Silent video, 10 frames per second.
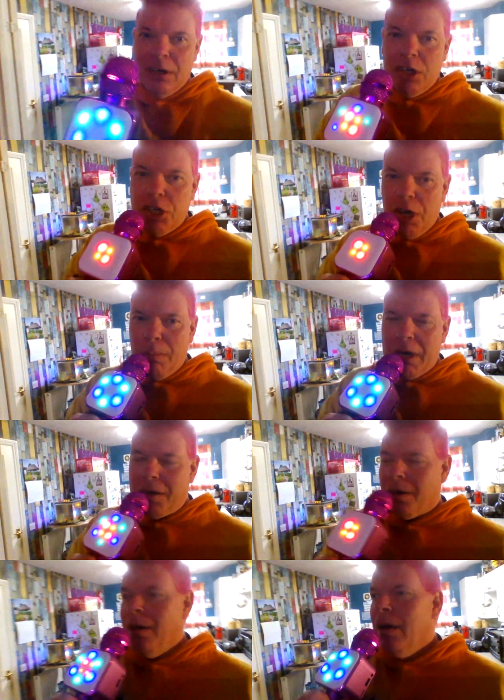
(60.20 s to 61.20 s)
Shit mic.
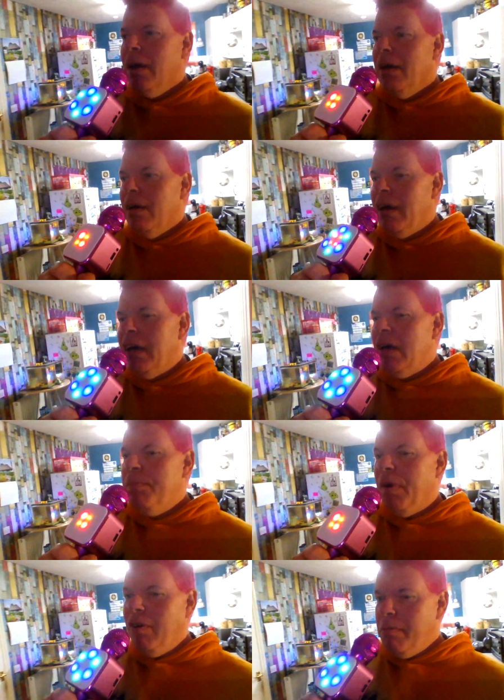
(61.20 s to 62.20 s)

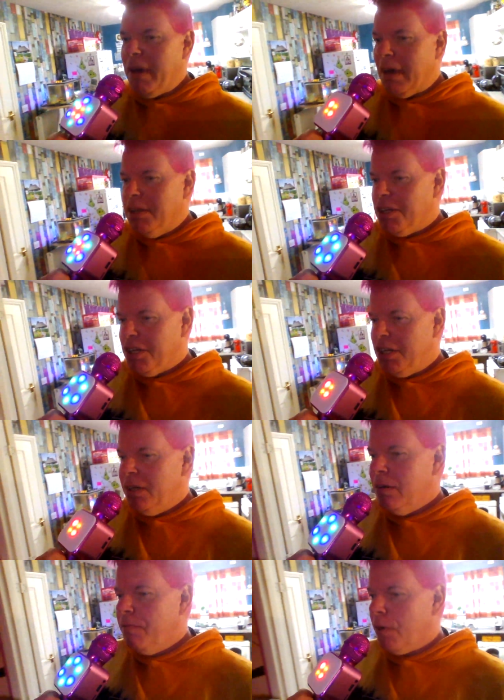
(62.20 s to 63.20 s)
Uh,
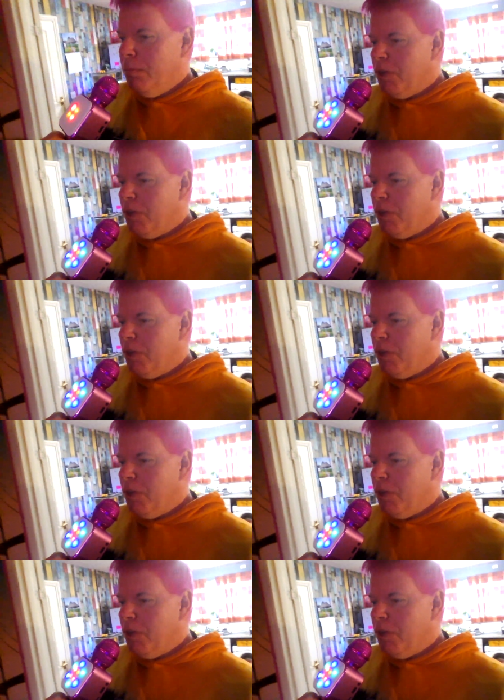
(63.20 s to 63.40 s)
Bobby from